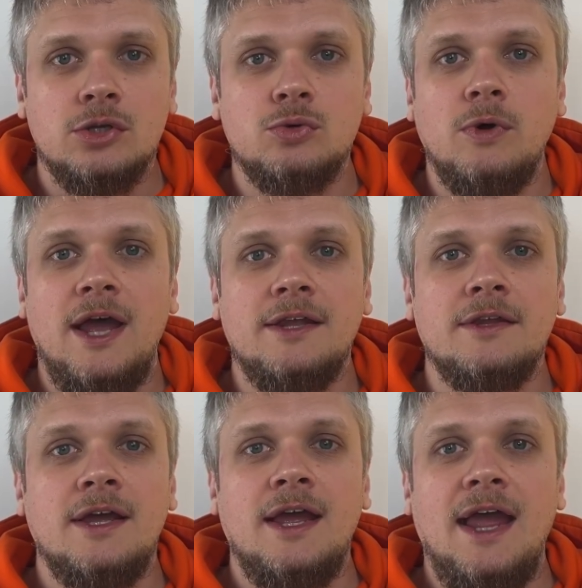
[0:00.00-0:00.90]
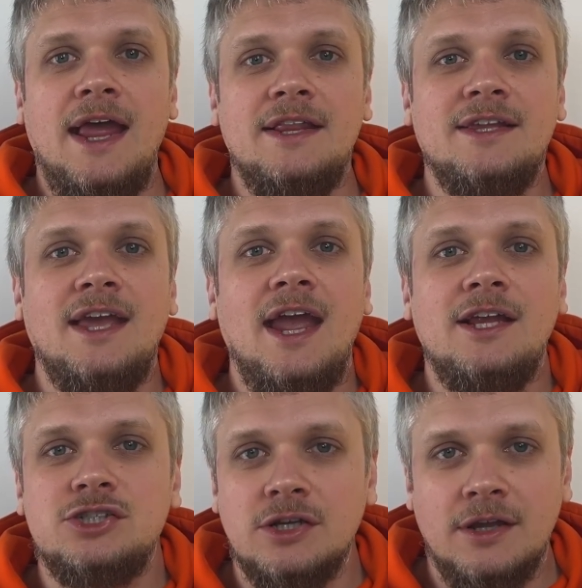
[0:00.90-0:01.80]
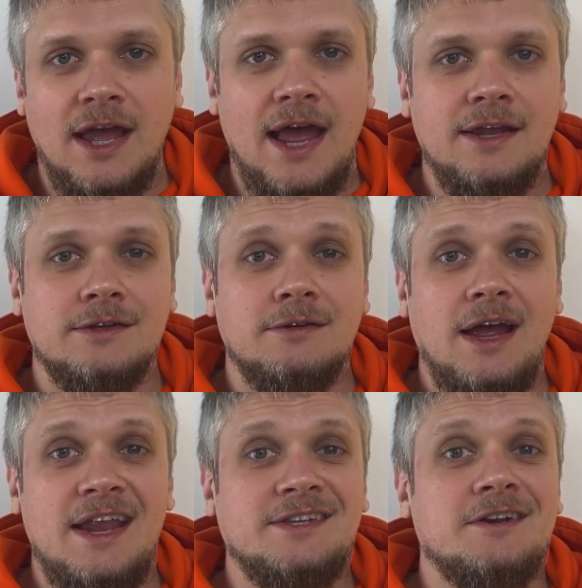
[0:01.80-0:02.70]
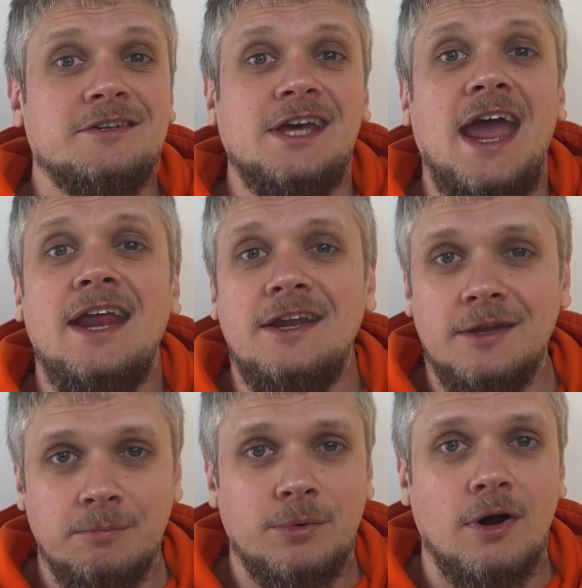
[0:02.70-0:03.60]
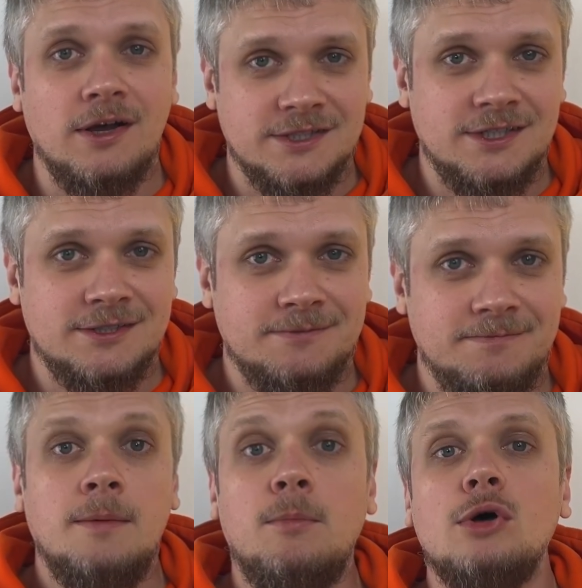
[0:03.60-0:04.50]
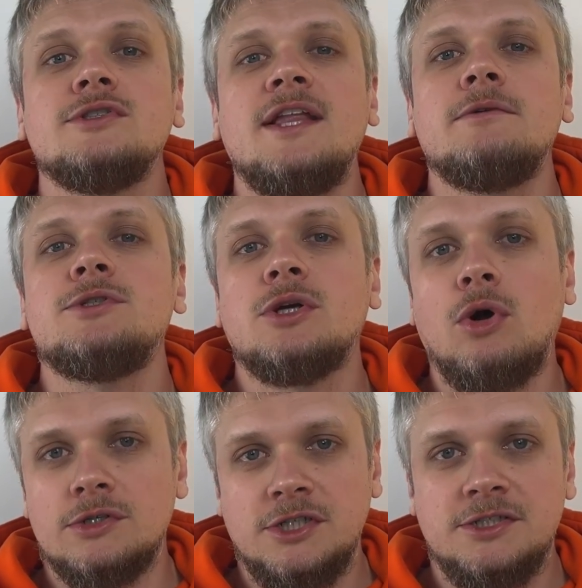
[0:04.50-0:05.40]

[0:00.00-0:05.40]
to an engaging and entertaining process. Most language courses